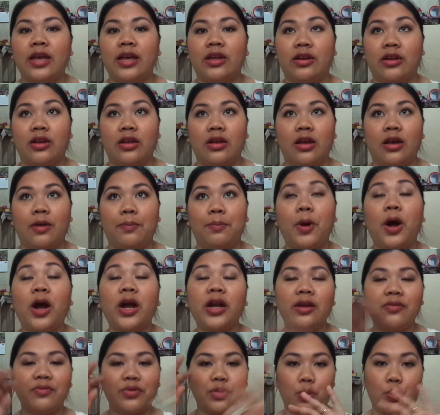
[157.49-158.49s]
and
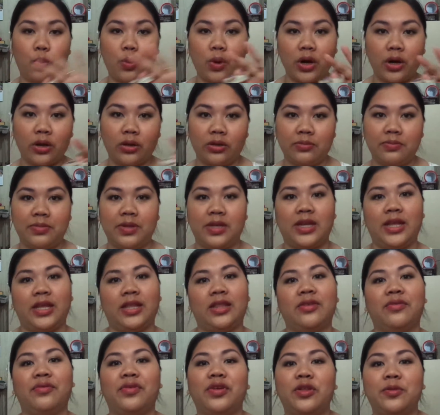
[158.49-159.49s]
part of the world, but
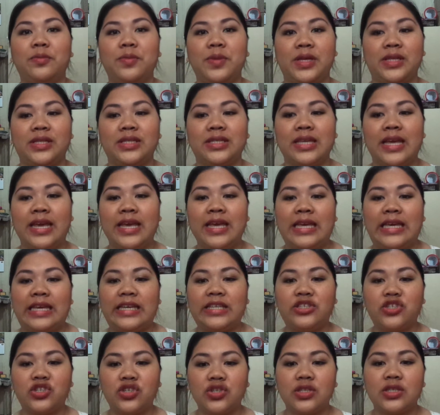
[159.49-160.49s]
in the Philippines,
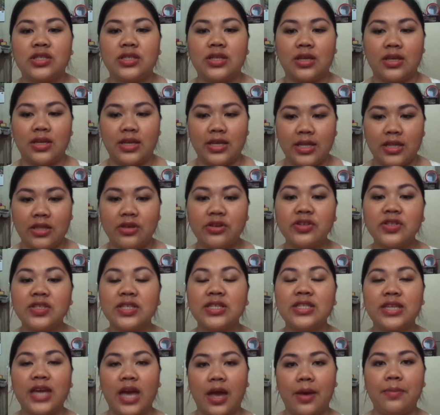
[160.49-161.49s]
it's just there's
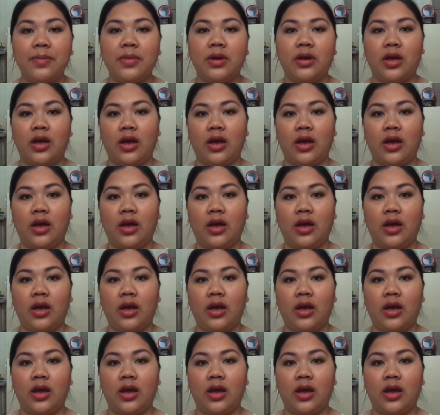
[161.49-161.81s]
a time